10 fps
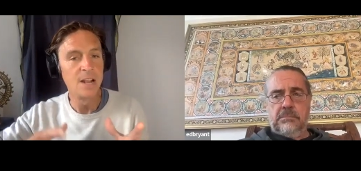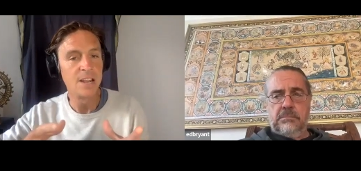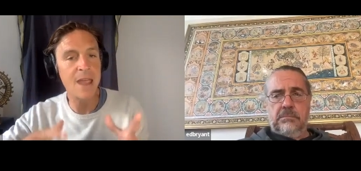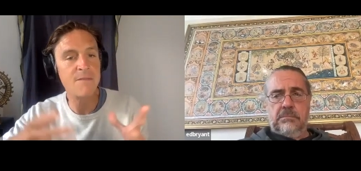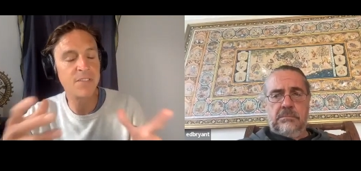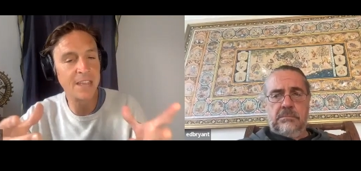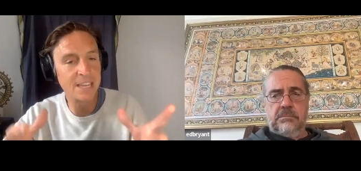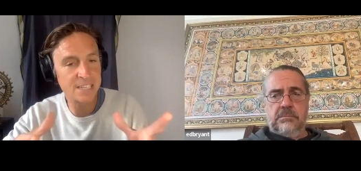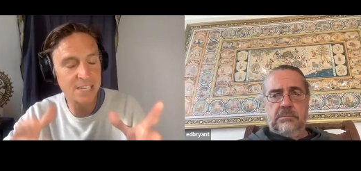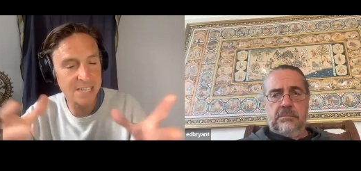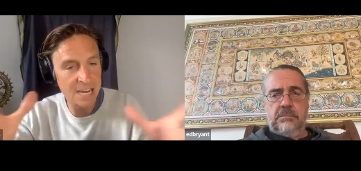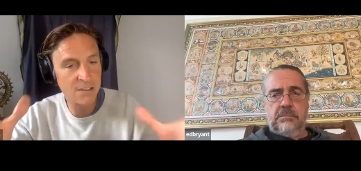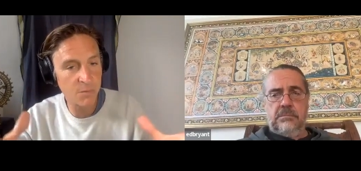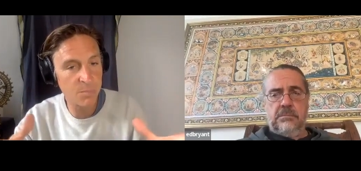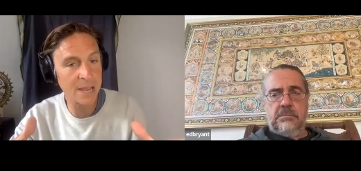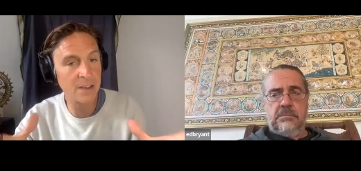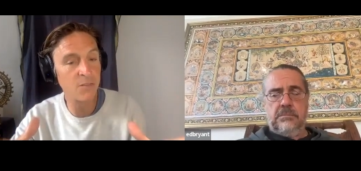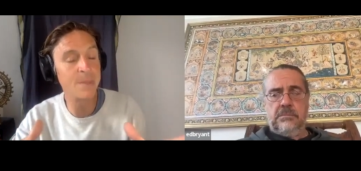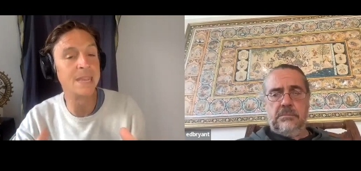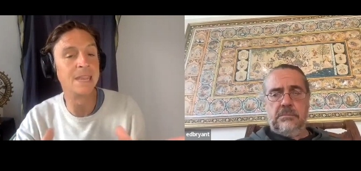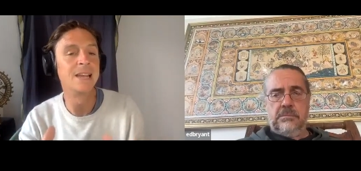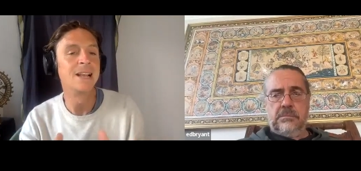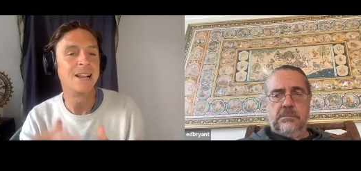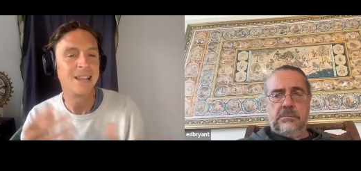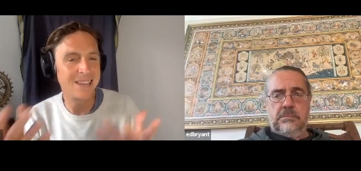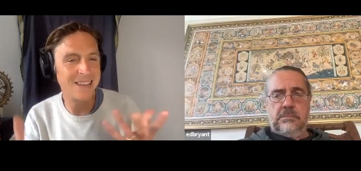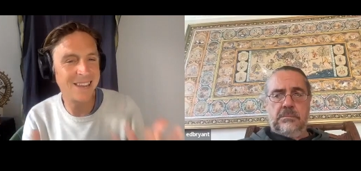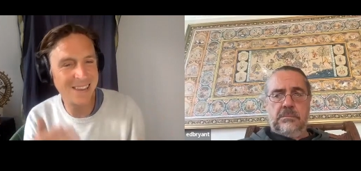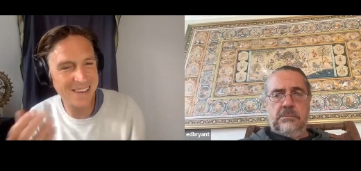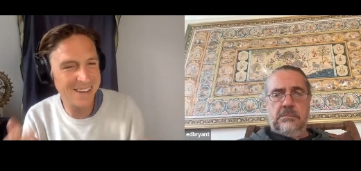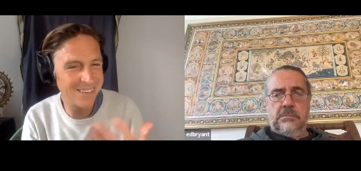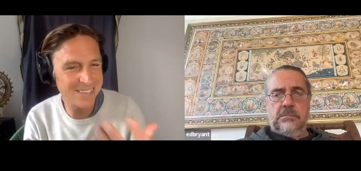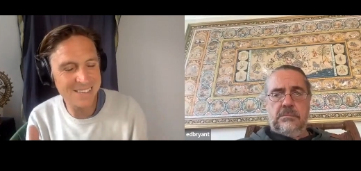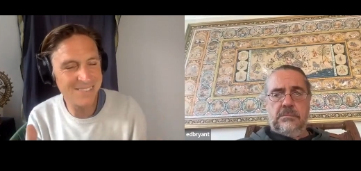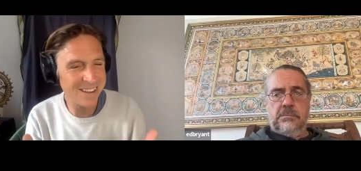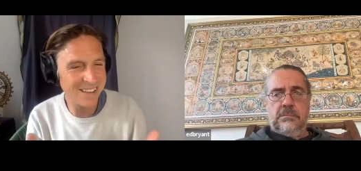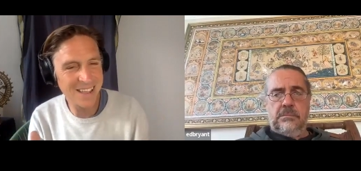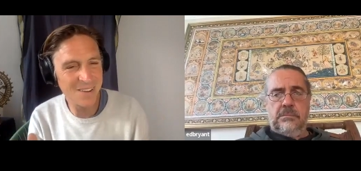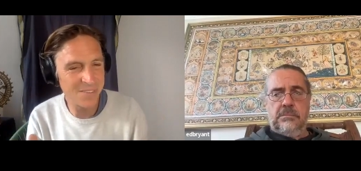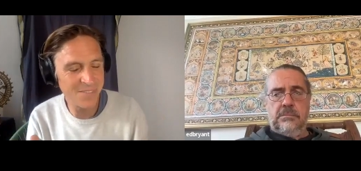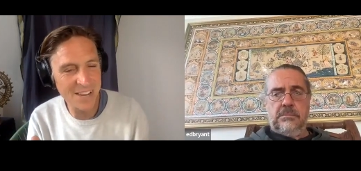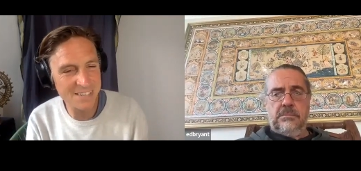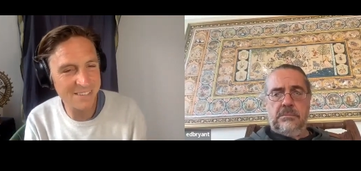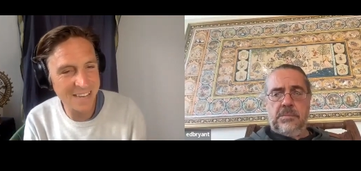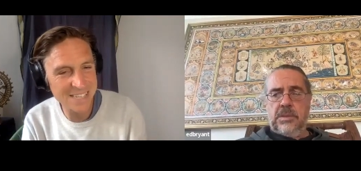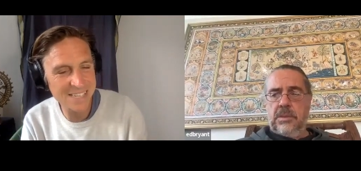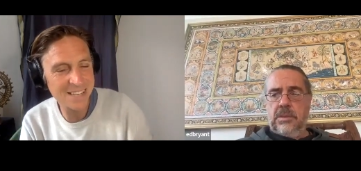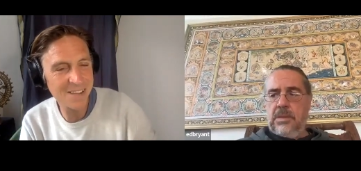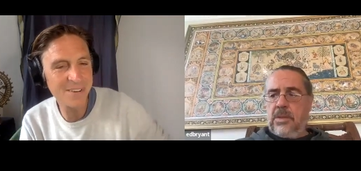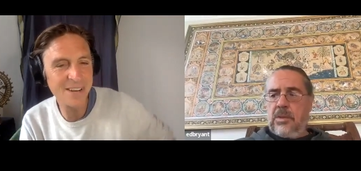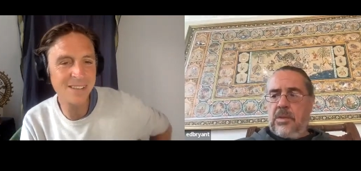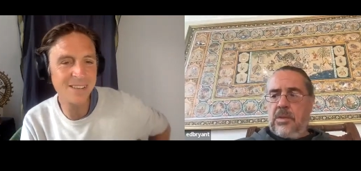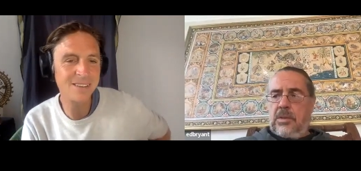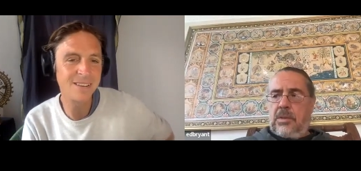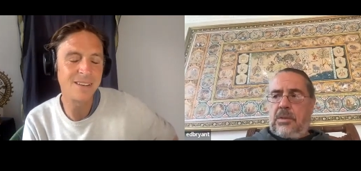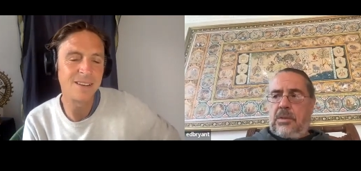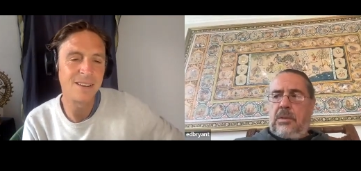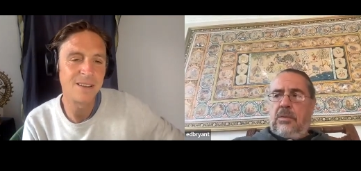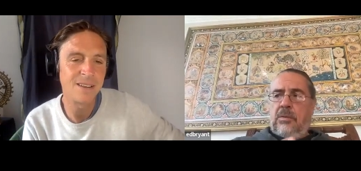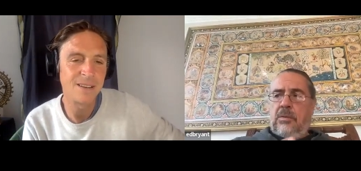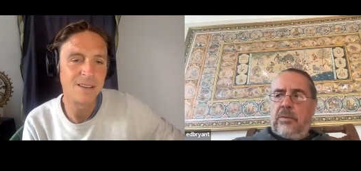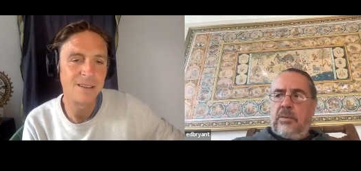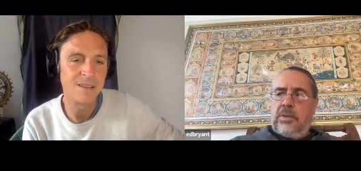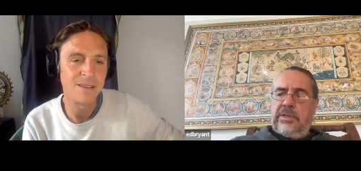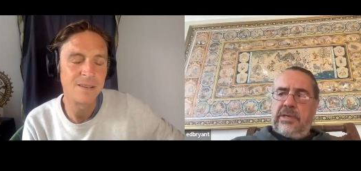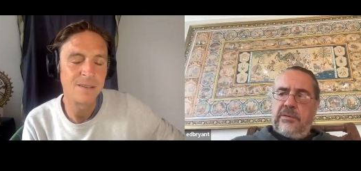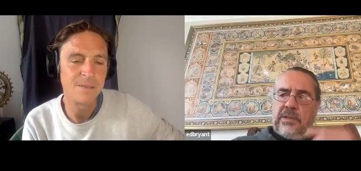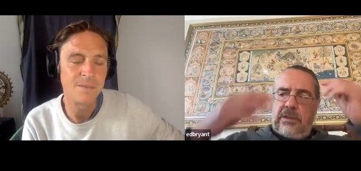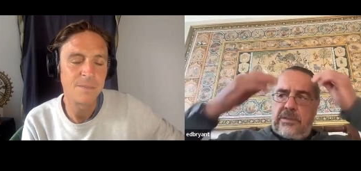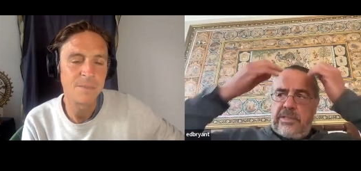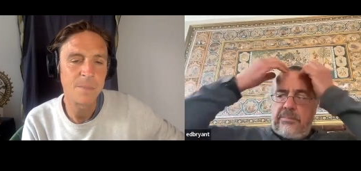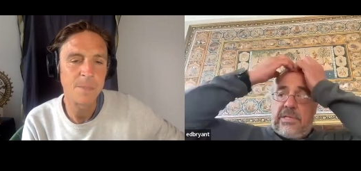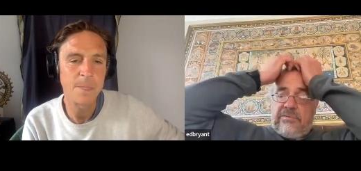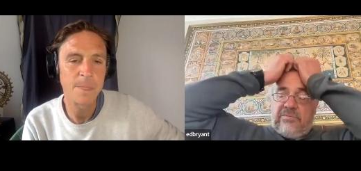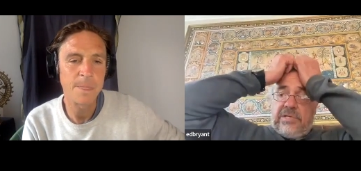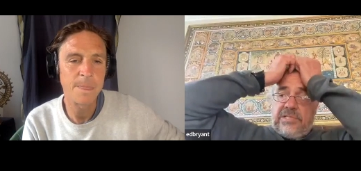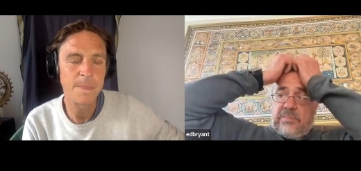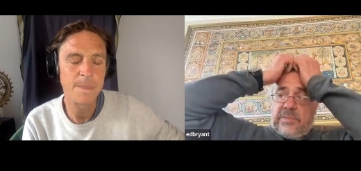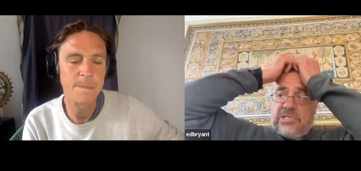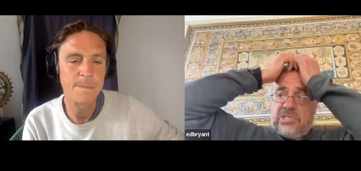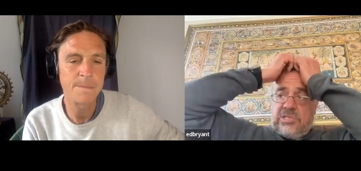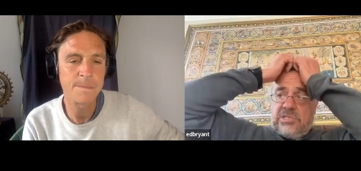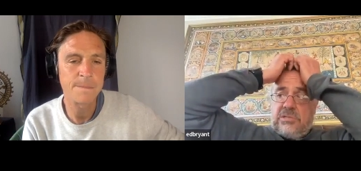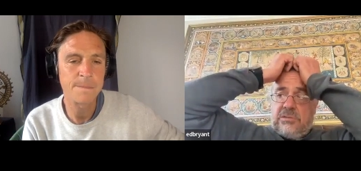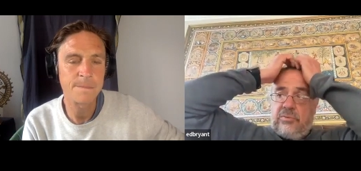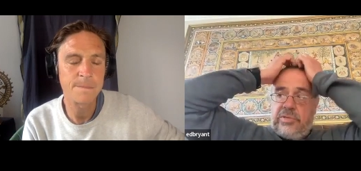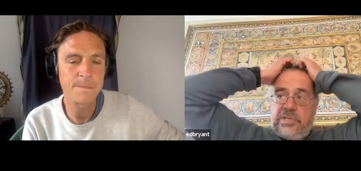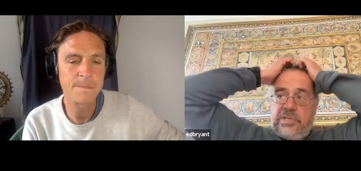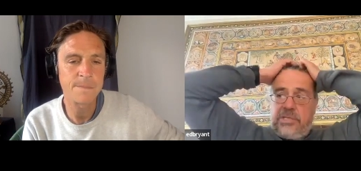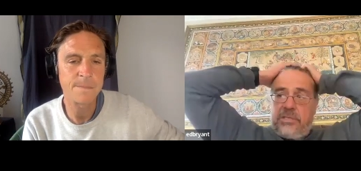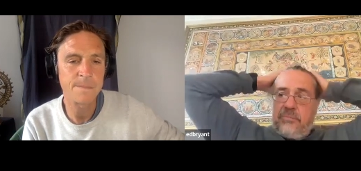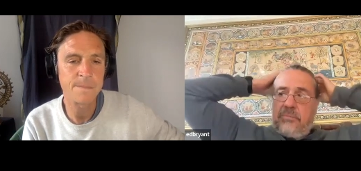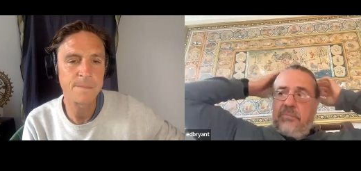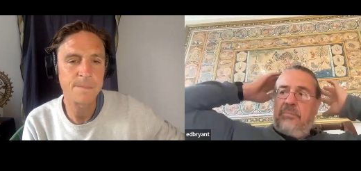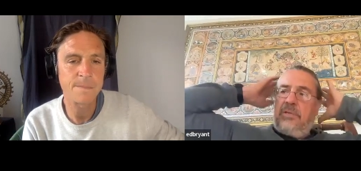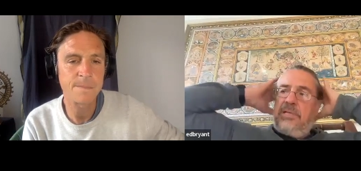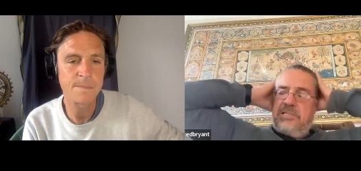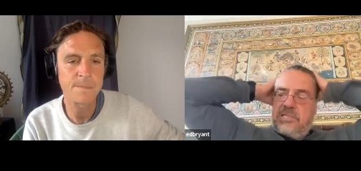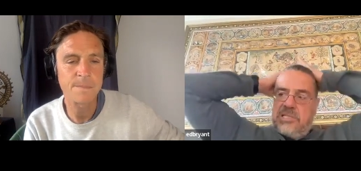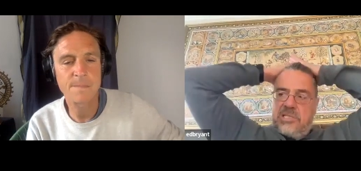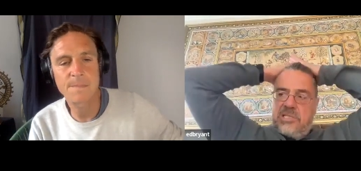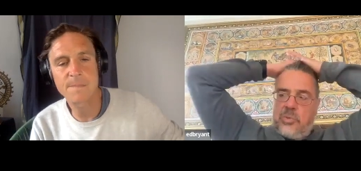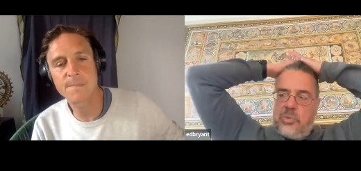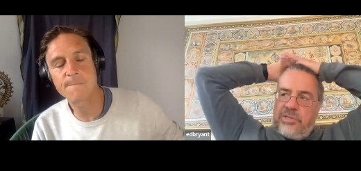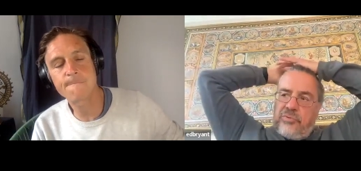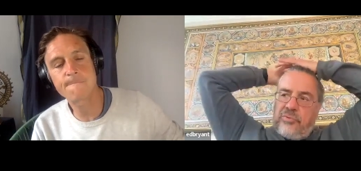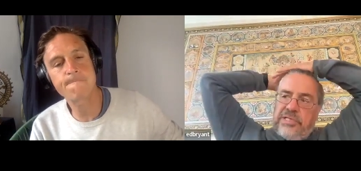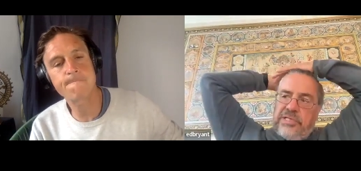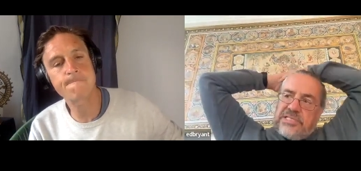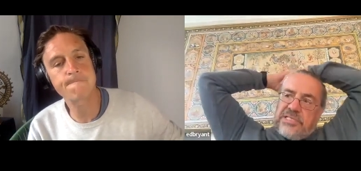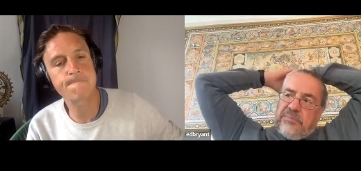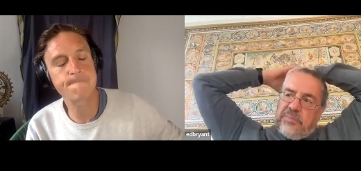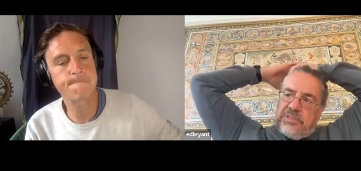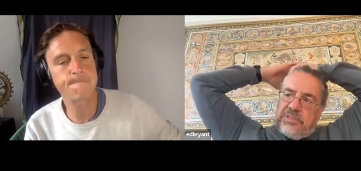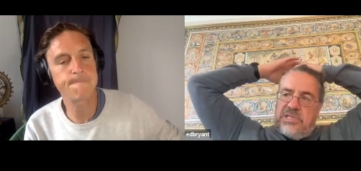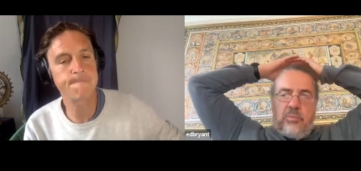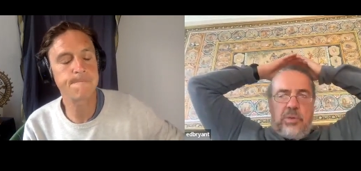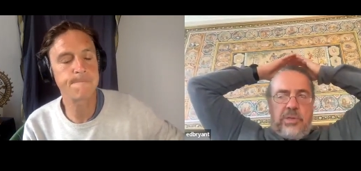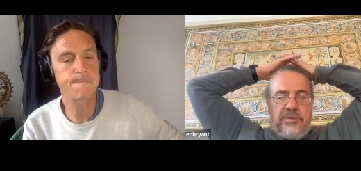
Speaker 1: everything is the sacred play of me. Is there any kind of Advaita-esque stuff in it?
Speaker 2: Well, it, okay, but Advaita makes three, let's just go with three statements. Like one, the